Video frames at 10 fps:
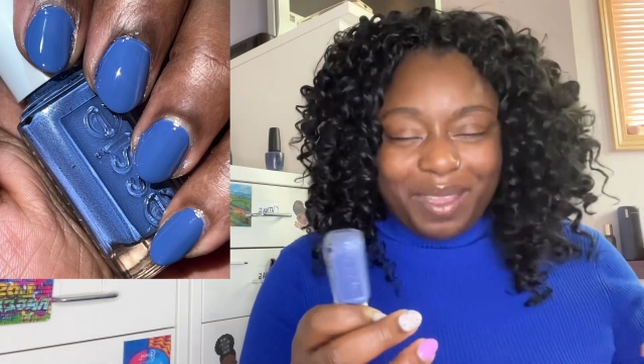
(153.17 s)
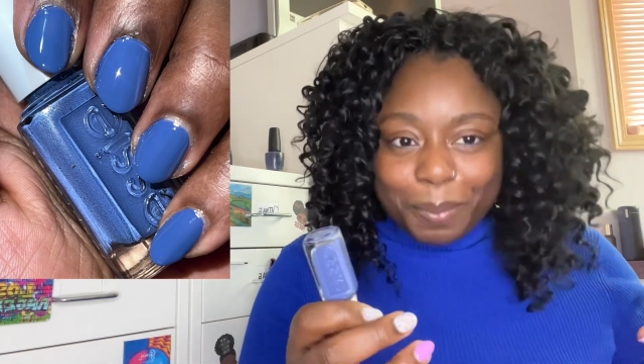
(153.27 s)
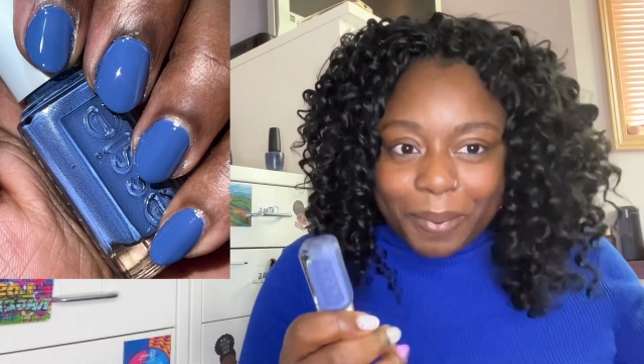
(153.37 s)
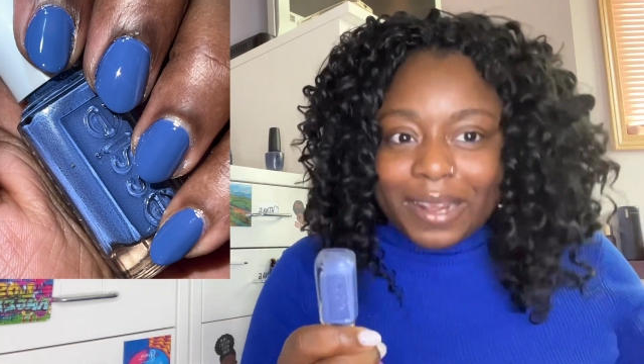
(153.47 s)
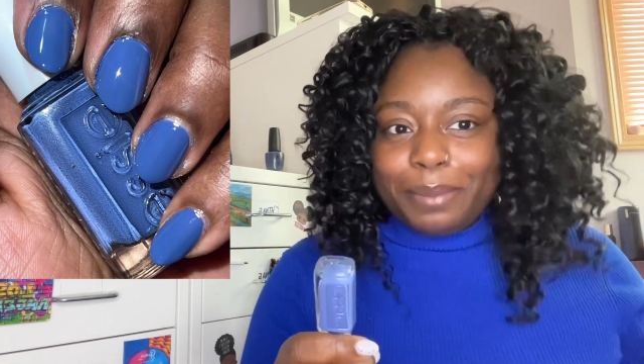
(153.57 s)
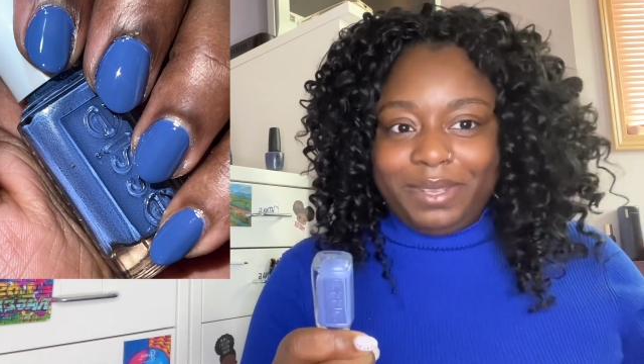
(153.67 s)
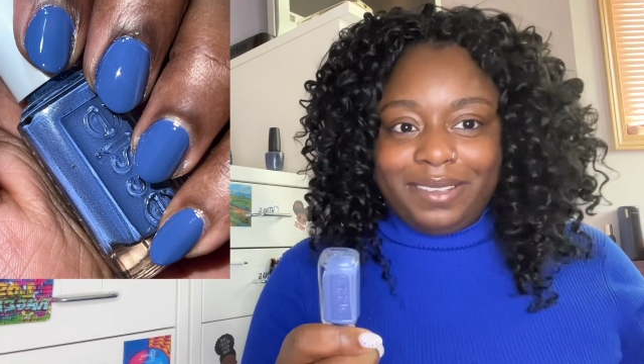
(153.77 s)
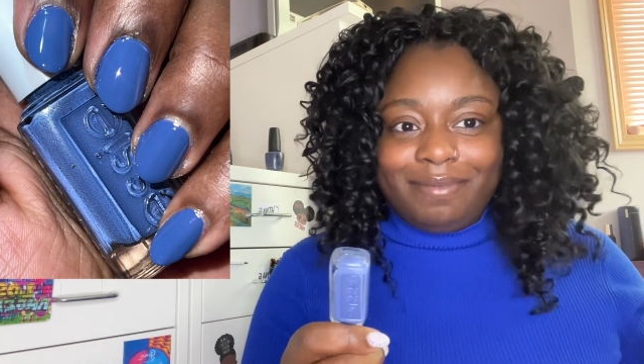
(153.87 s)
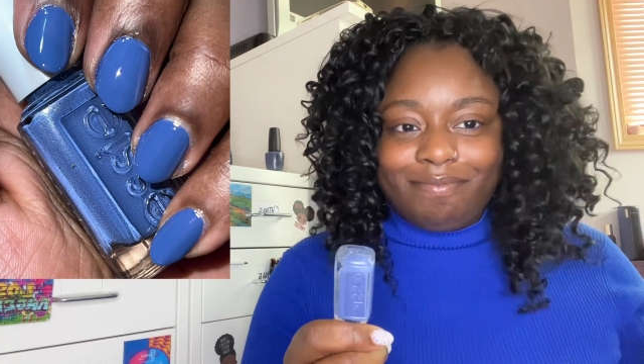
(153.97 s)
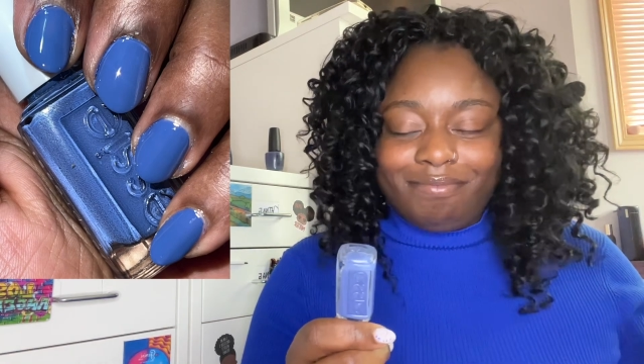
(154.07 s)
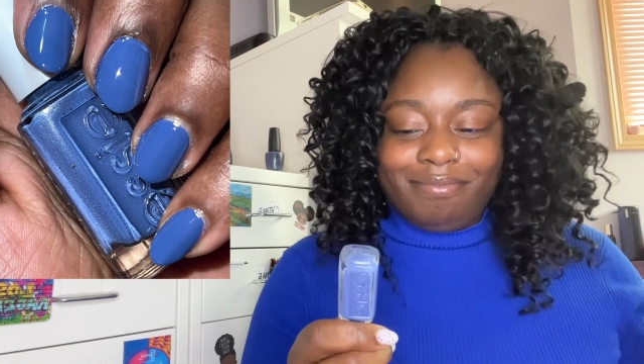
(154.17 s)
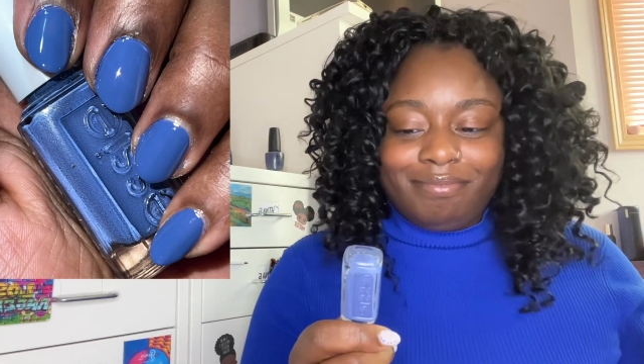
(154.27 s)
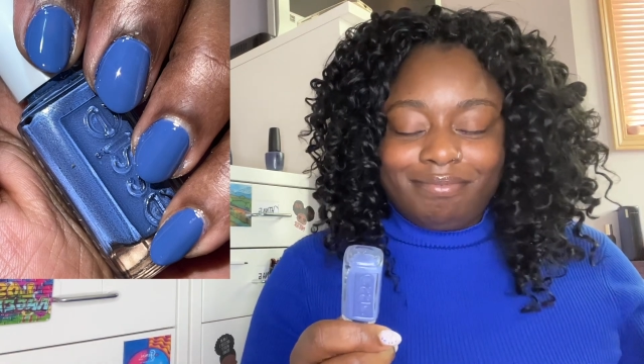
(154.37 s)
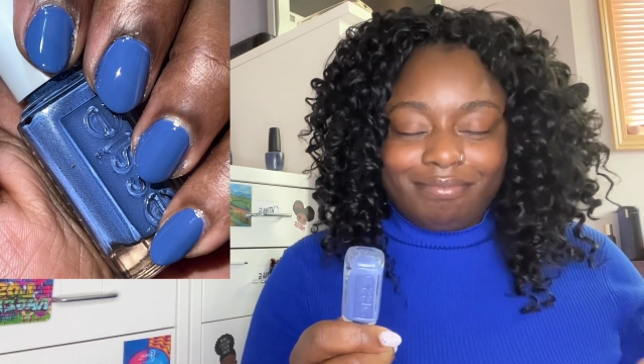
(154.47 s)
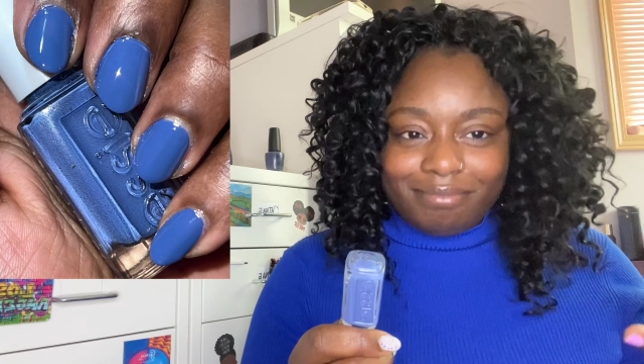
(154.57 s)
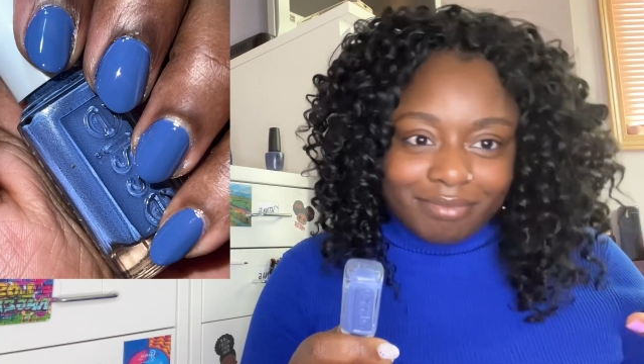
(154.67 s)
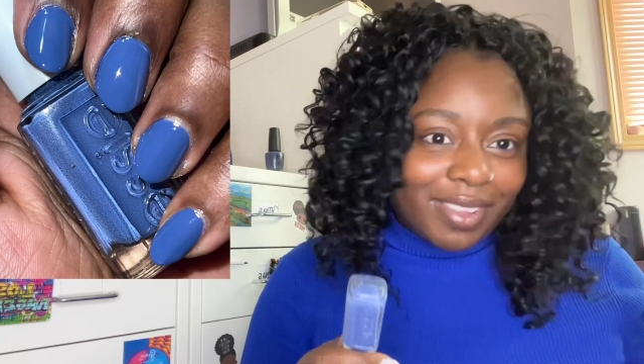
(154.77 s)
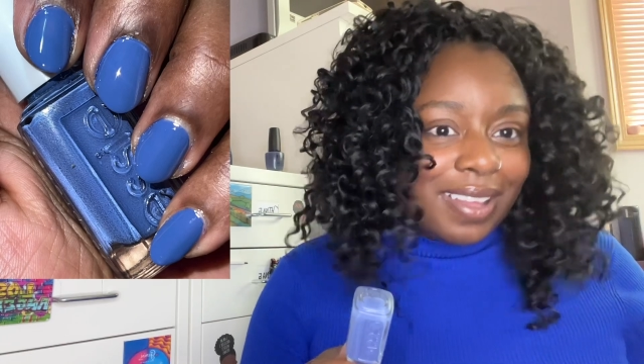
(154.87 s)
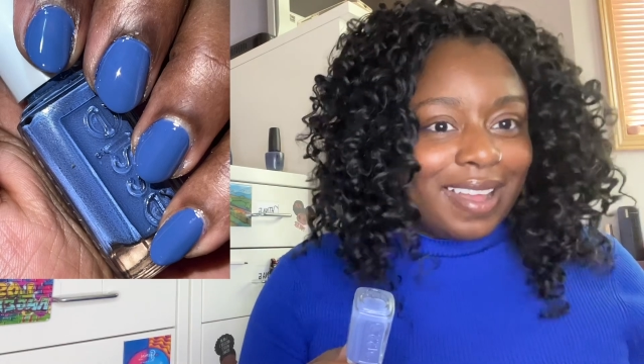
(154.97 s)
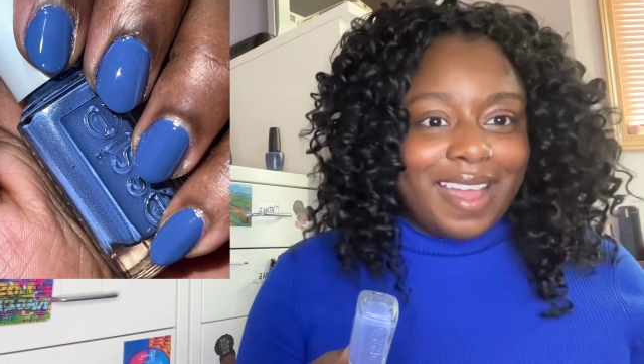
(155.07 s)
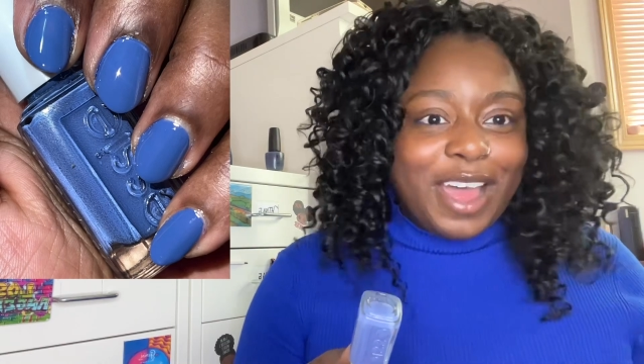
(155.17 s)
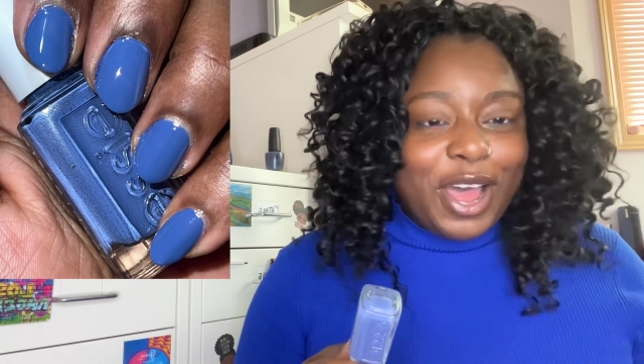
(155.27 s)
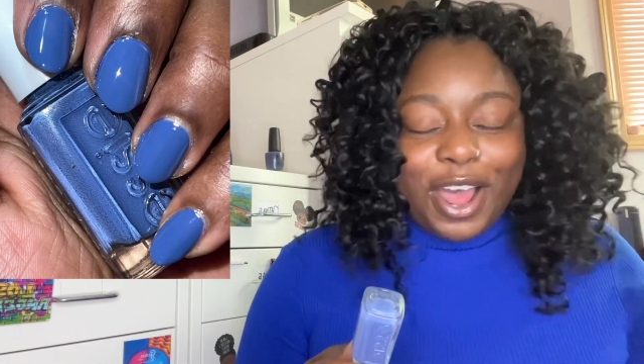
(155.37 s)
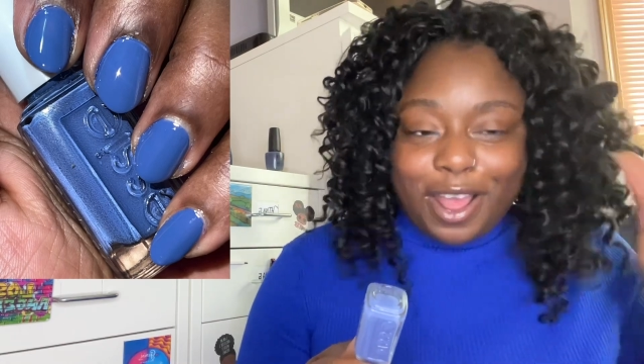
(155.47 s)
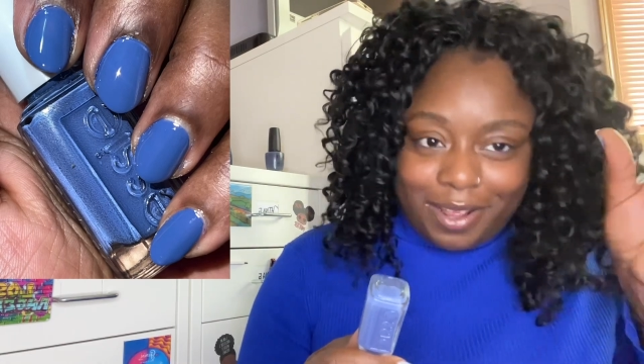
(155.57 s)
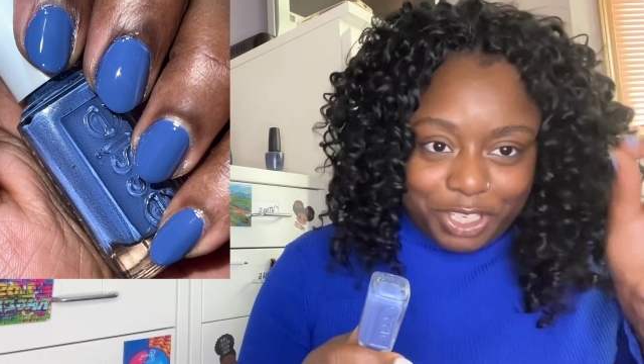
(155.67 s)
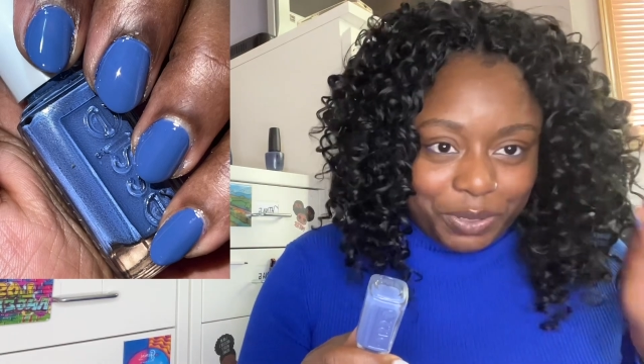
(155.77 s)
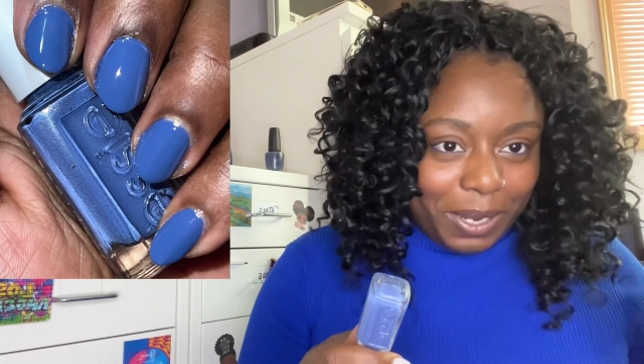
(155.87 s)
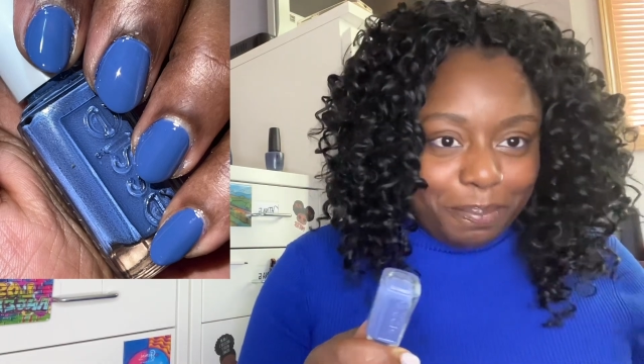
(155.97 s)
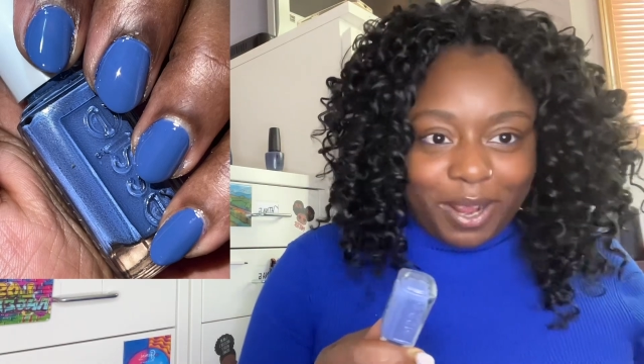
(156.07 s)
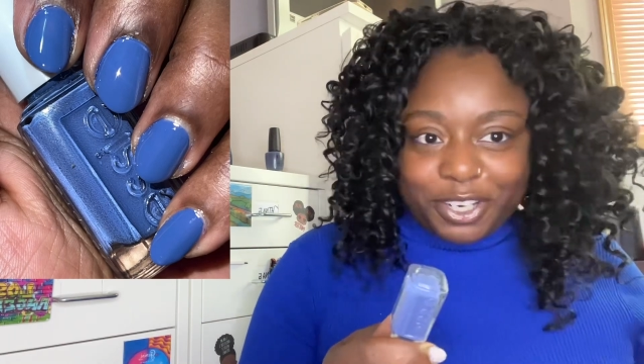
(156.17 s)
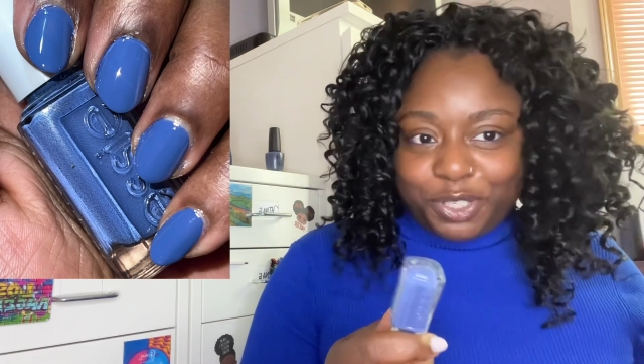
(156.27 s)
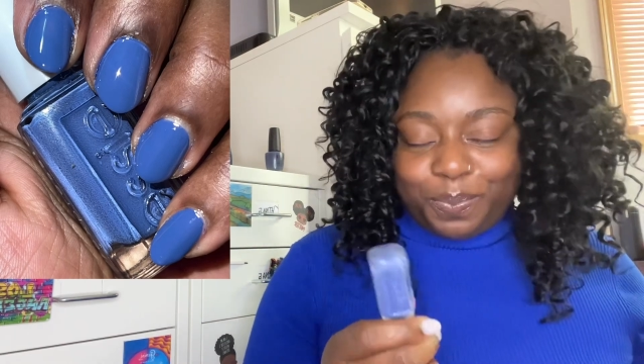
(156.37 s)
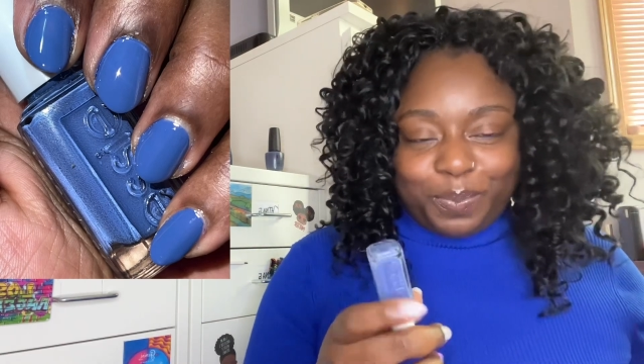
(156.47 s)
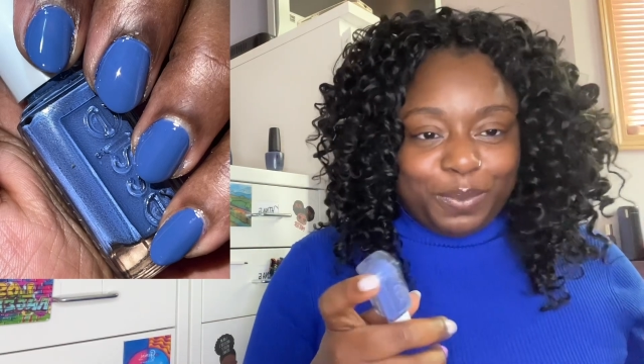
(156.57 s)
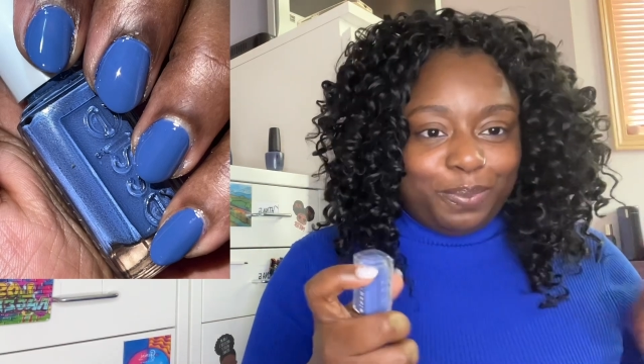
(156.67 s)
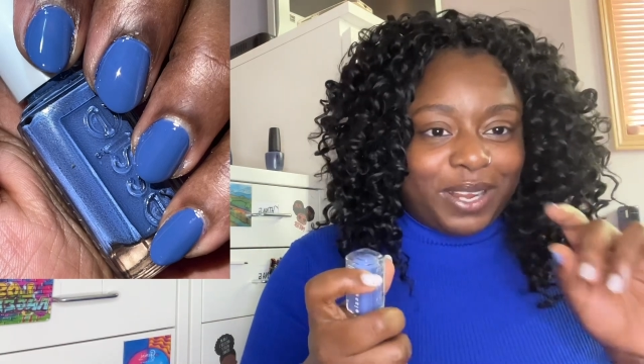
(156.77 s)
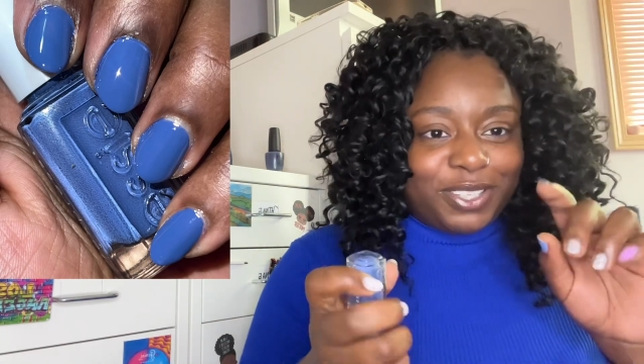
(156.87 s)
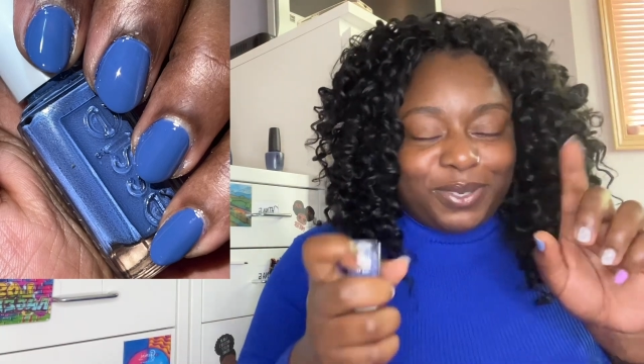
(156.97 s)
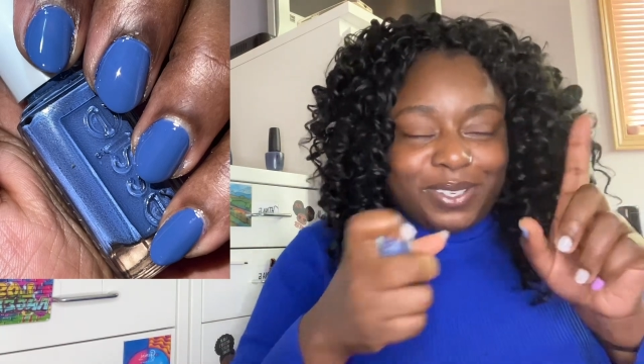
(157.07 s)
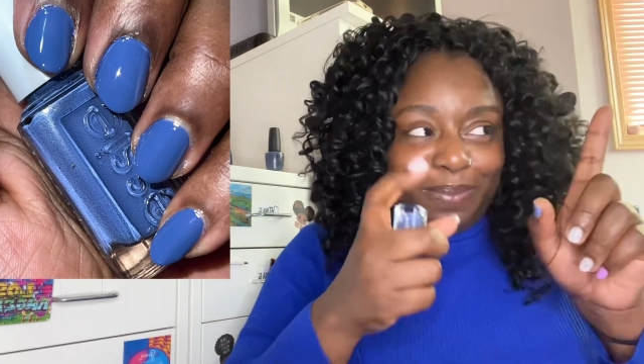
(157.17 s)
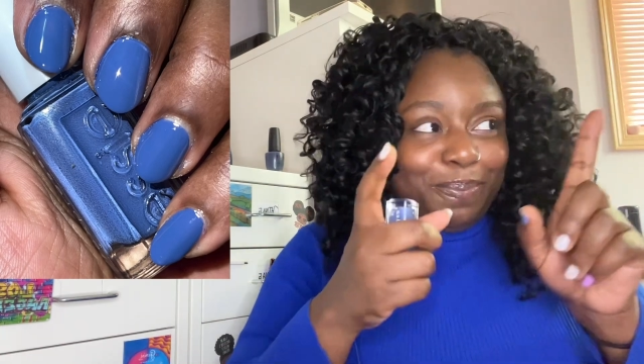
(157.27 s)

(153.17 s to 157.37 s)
but I mean a straight brush with bristles